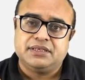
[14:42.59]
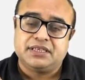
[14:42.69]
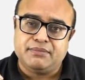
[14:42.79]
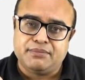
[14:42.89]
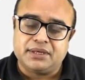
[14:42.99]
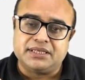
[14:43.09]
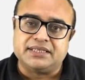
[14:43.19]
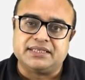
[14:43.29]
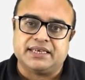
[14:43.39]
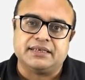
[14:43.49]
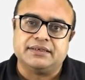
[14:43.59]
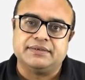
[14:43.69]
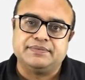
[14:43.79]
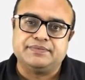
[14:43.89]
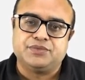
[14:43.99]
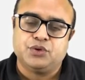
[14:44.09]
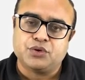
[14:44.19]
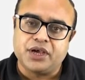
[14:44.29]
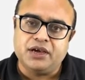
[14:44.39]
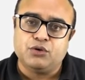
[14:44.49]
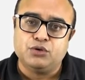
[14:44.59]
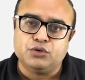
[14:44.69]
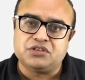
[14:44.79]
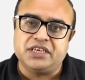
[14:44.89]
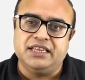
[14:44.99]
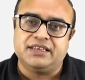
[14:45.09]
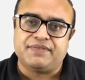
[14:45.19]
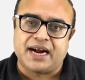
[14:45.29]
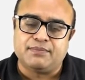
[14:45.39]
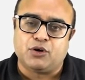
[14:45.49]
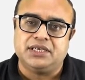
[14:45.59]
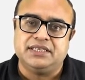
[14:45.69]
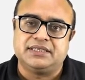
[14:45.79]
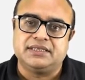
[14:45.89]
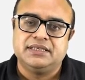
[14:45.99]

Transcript: Remember this thing, okay? Gonocele, the fat bodies.